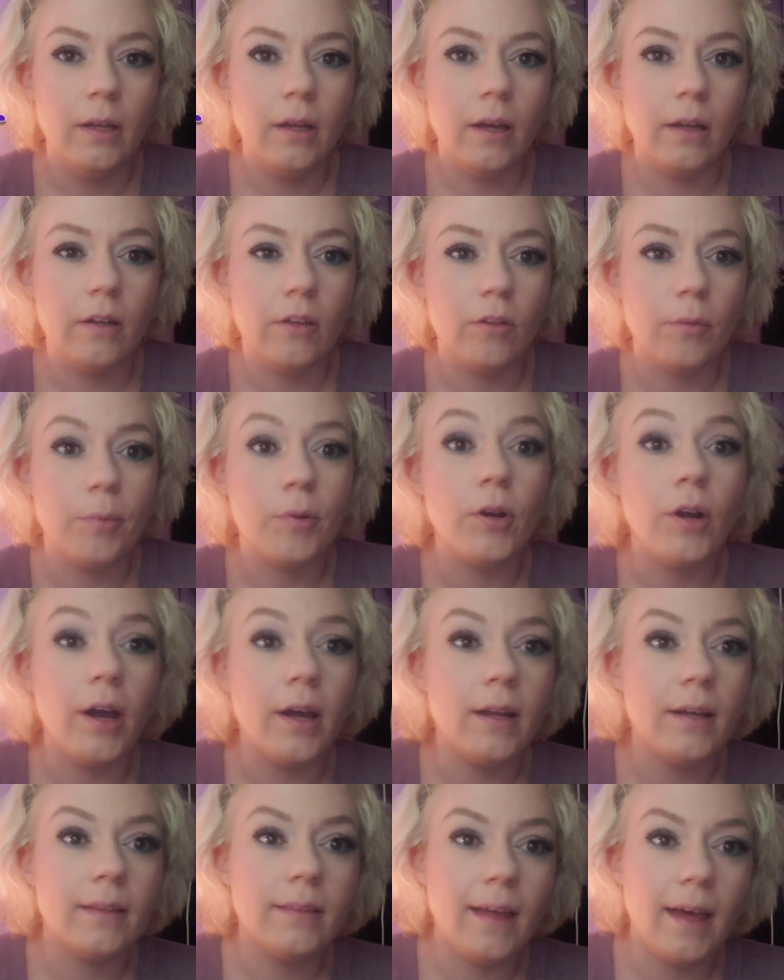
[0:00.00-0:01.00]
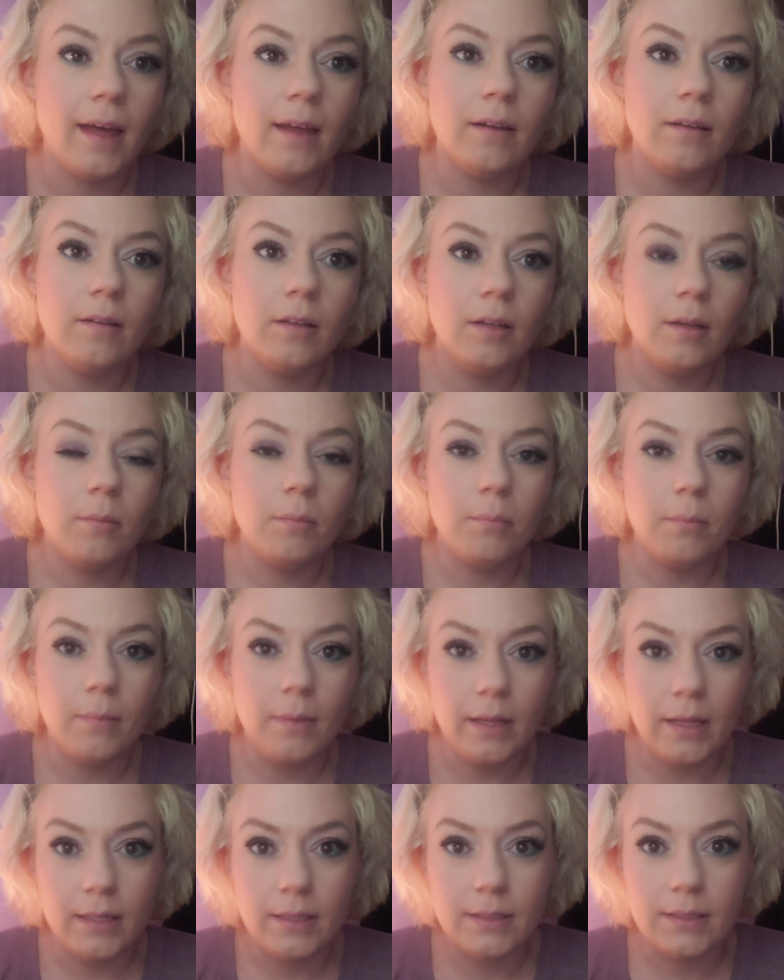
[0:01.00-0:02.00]
another product that
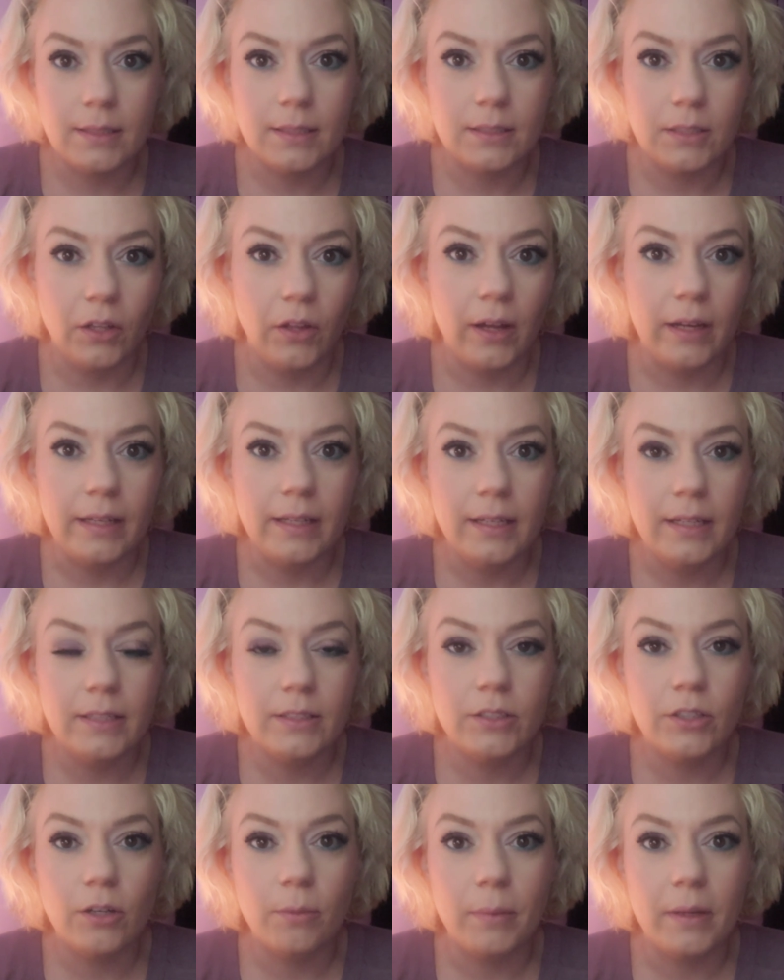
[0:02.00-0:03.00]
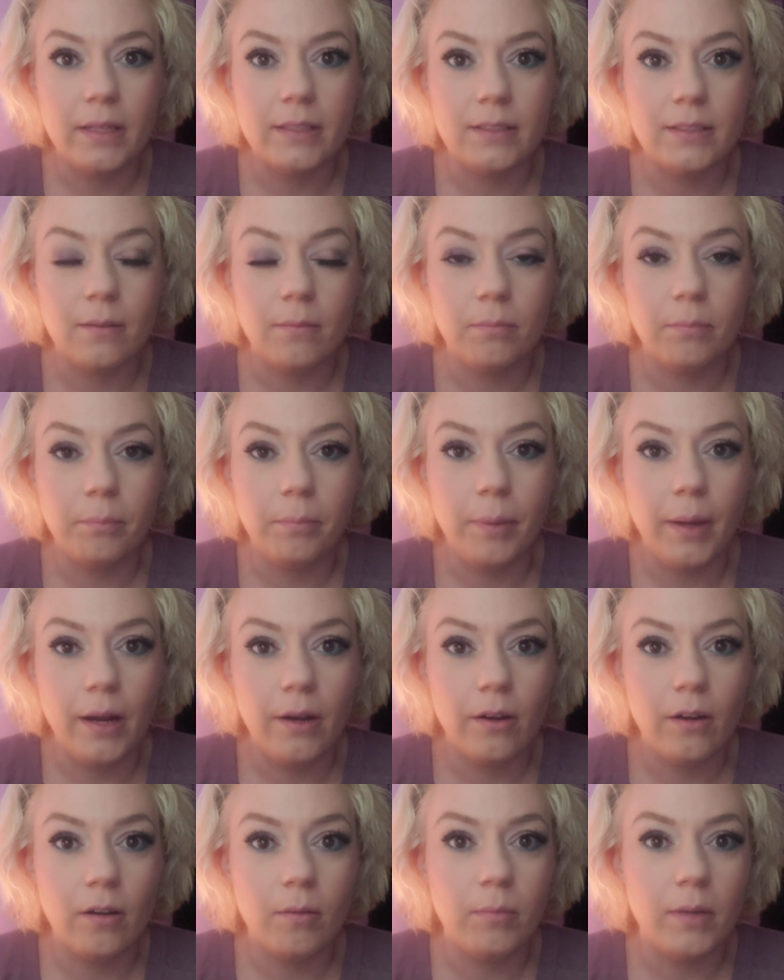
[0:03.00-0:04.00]
makes this a lot easier, makes it
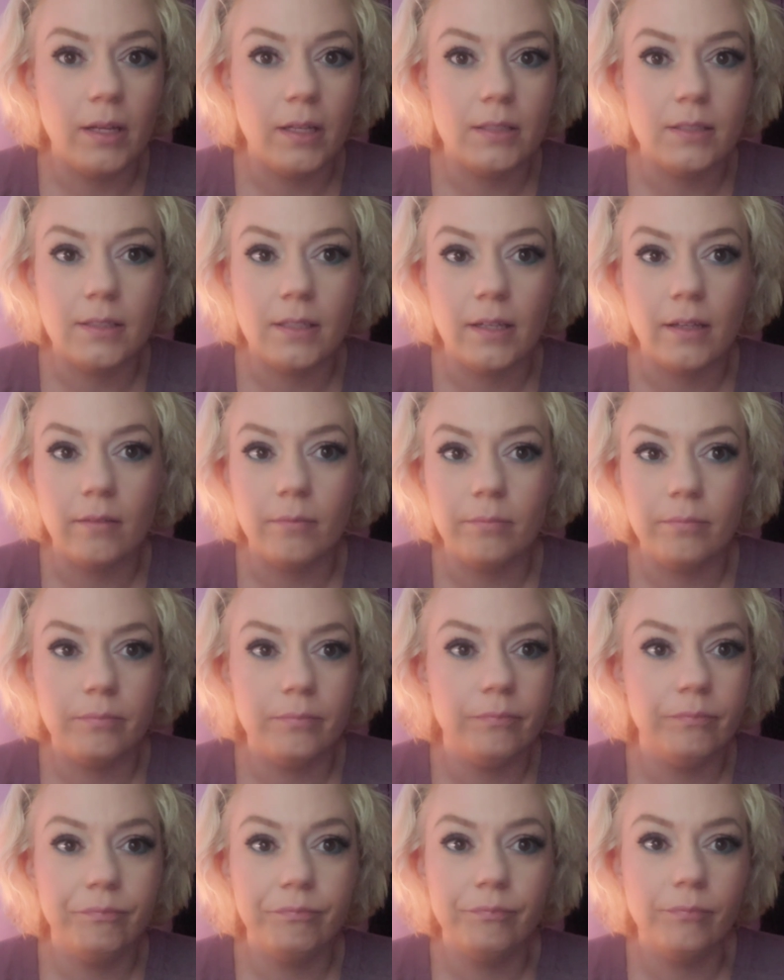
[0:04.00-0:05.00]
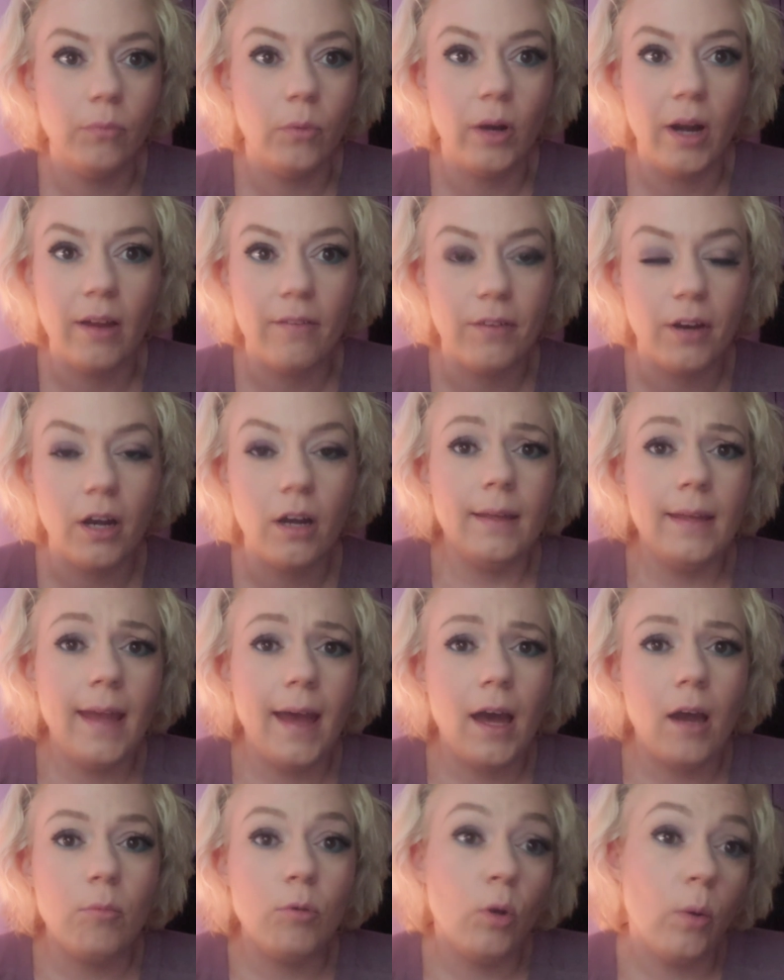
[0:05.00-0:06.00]
better, makes it whatever.
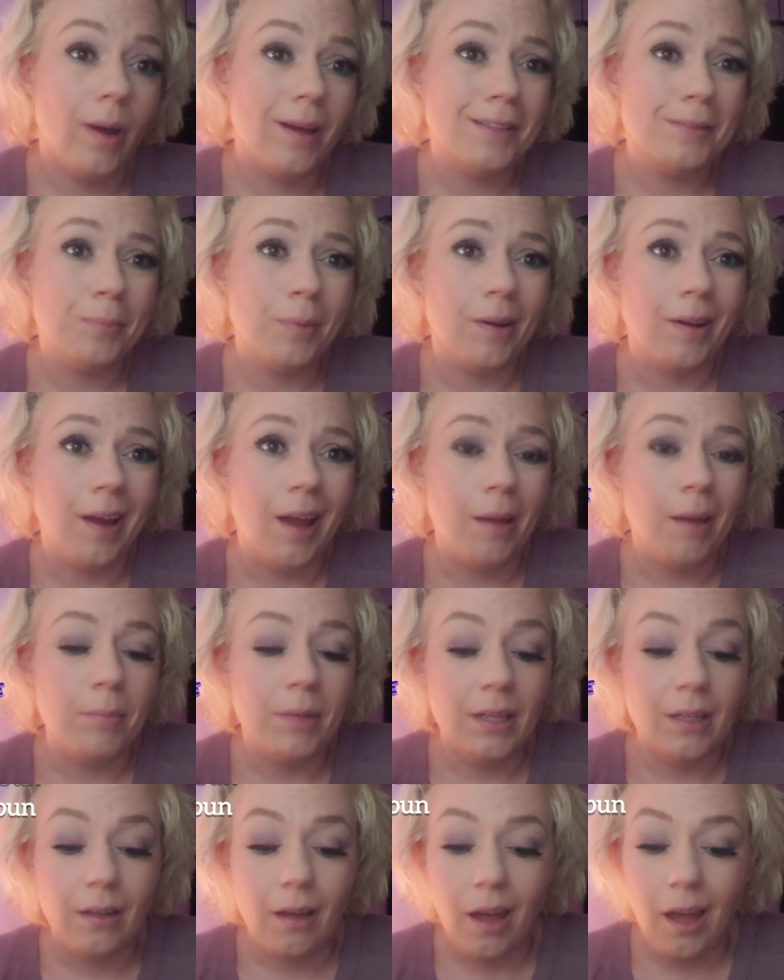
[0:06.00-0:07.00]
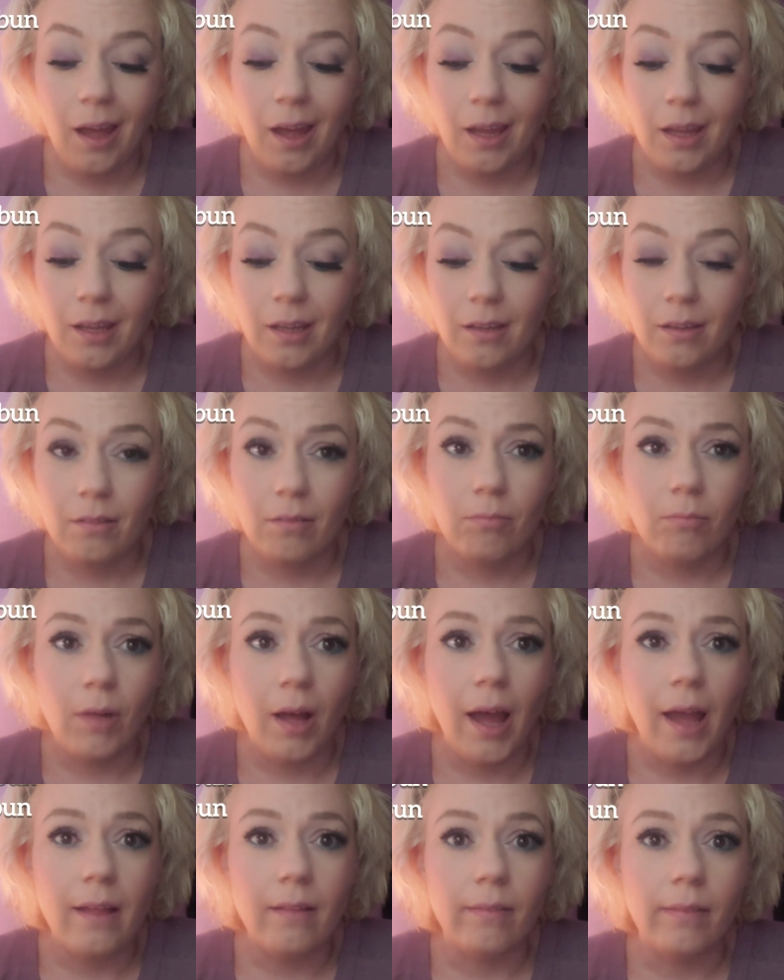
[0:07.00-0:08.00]
Yeah, I'm no expert. I mean,
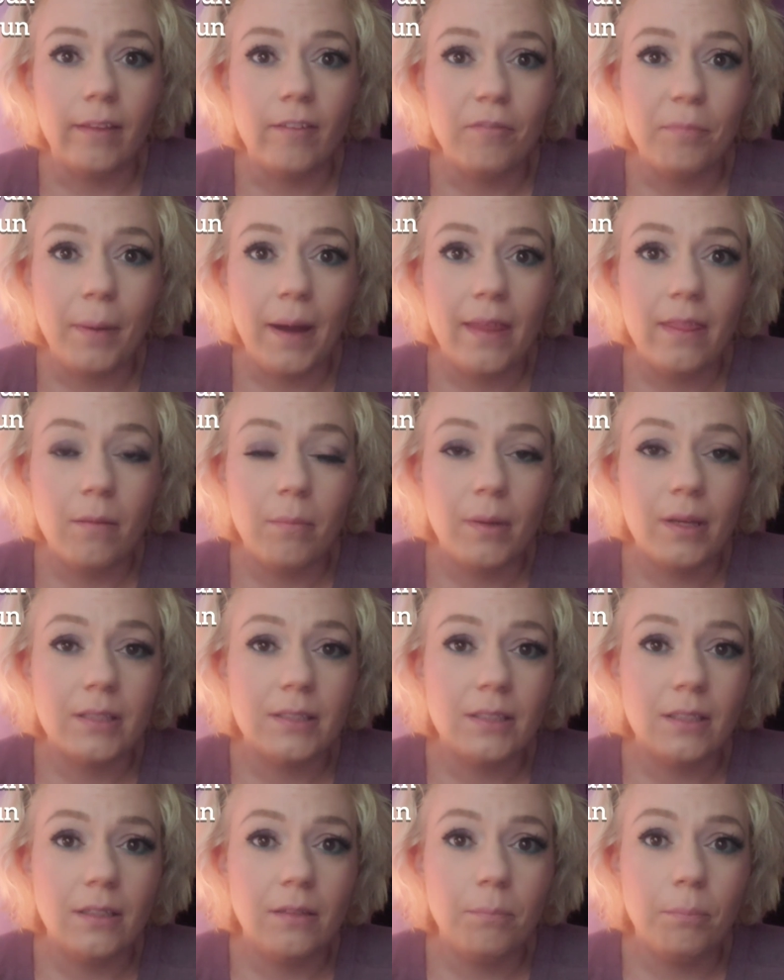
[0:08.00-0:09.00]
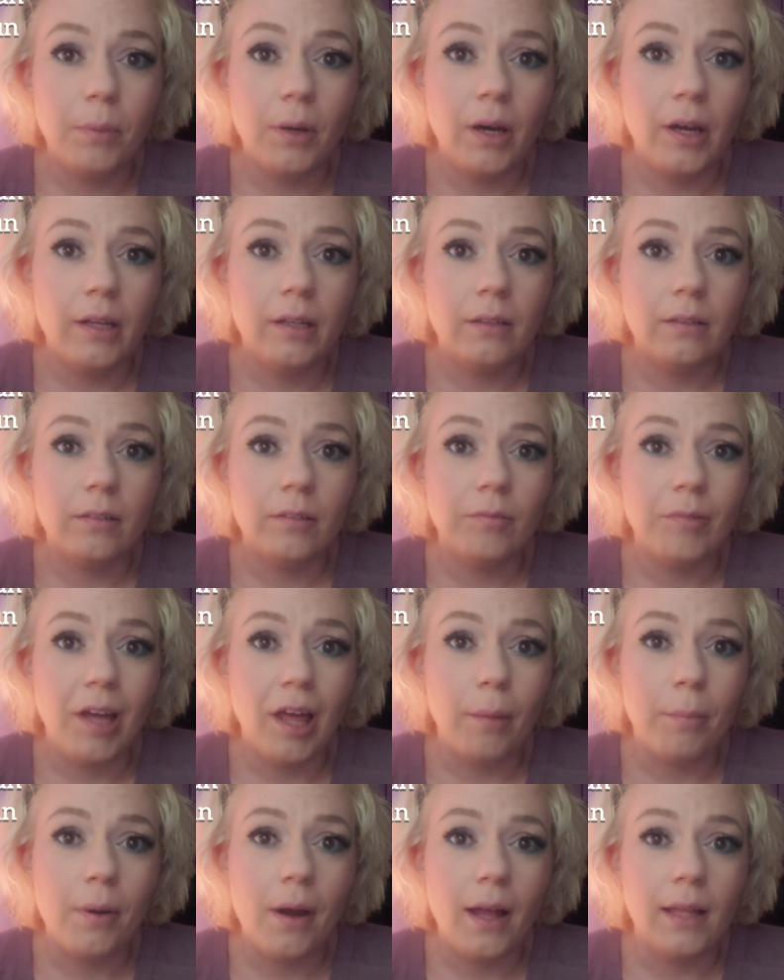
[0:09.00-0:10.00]
I live by the messy bun.
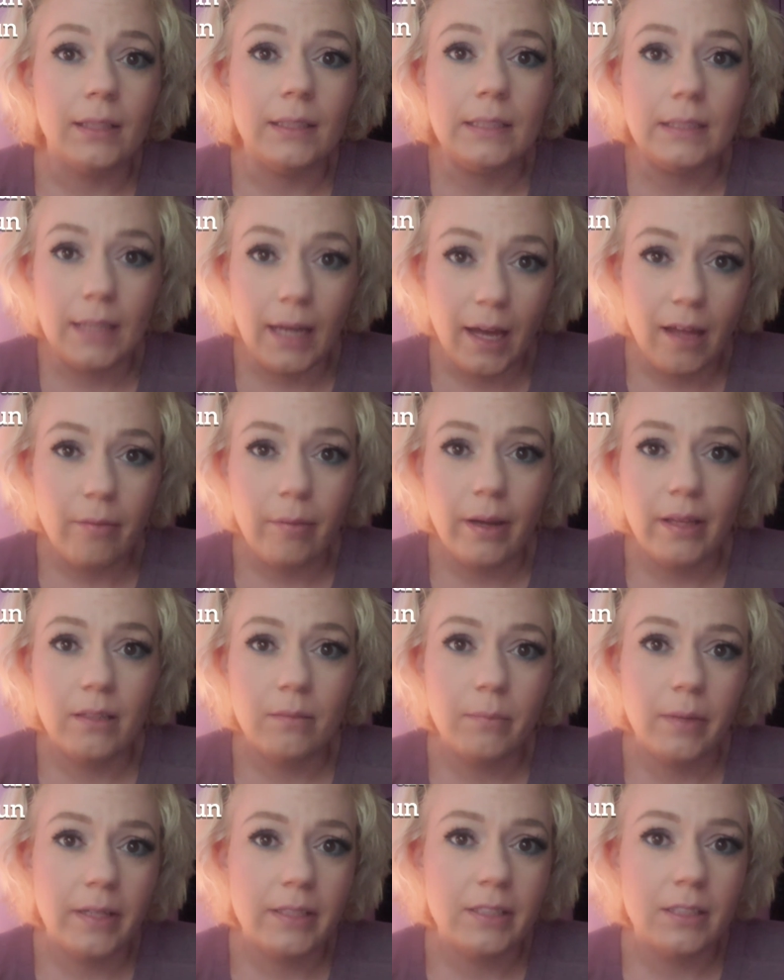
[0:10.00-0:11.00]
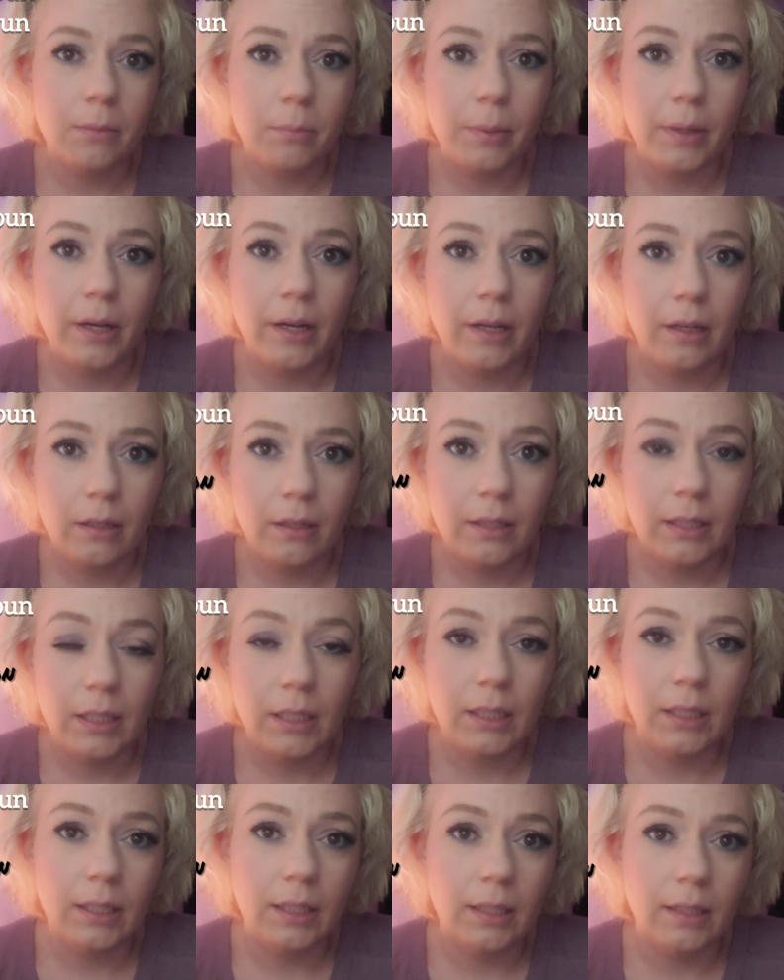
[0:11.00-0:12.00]
I'll probably die by the messy bun.
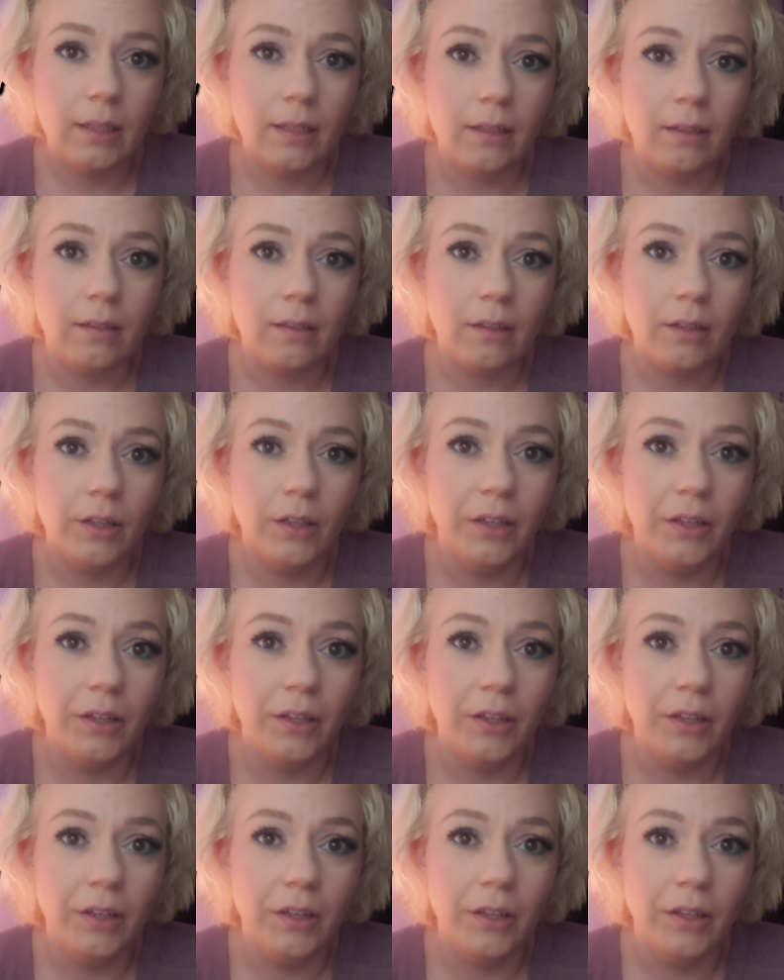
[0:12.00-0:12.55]
And